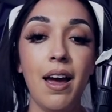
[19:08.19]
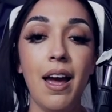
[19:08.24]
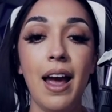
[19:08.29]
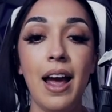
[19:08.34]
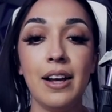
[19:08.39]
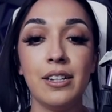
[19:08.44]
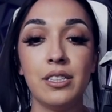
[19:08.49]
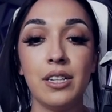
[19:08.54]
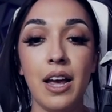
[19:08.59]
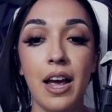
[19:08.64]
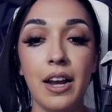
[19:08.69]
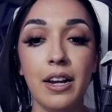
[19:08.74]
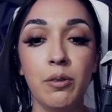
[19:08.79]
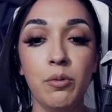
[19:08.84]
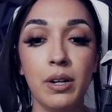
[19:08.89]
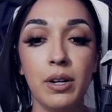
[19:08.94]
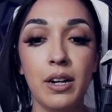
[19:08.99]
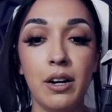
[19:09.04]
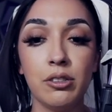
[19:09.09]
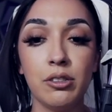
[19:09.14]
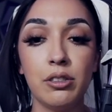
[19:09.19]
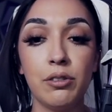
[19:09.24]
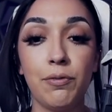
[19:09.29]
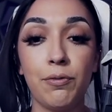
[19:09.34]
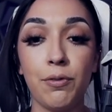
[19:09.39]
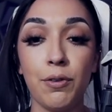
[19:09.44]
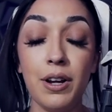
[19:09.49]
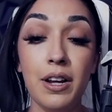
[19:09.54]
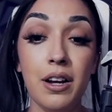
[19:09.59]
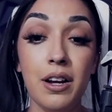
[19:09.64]
and to anyone else
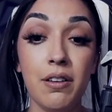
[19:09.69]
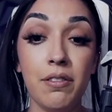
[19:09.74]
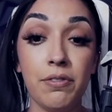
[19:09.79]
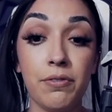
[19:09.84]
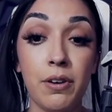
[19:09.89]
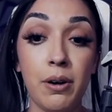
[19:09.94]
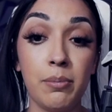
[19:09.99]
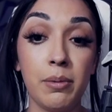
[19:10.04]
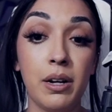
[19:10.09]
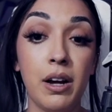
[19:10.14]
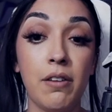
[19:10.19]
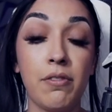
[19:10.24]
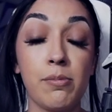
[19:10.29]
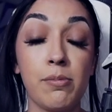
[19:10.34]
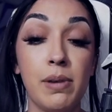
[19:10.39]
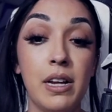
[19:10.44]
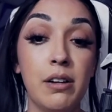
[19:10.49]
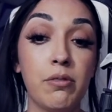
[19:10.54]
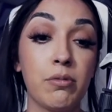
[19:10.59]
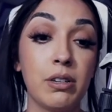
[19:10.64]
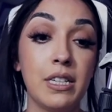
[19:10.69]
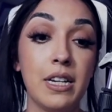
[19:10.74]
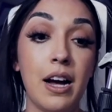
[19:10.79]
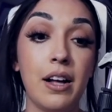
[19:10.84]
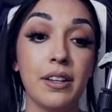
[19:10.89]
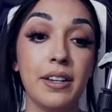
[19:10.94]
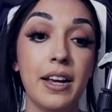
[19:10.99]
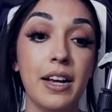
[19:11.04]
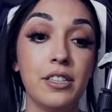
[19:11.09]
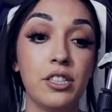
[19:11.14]
free from government
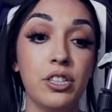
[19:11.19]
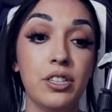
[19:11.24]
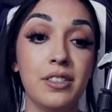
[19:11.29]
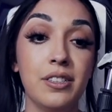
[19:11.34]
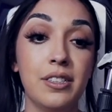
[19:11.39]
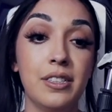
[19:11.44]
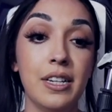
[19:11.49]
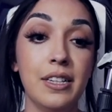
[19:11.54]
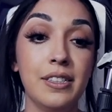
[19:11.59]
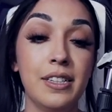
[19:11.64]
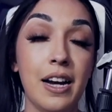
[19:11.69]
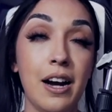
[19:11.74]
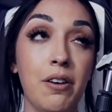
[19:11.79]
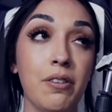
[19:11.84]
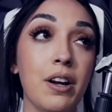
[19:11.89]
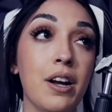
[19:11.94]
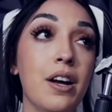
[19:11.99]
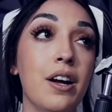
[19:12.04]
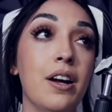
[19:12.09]
retaliation. Sit down.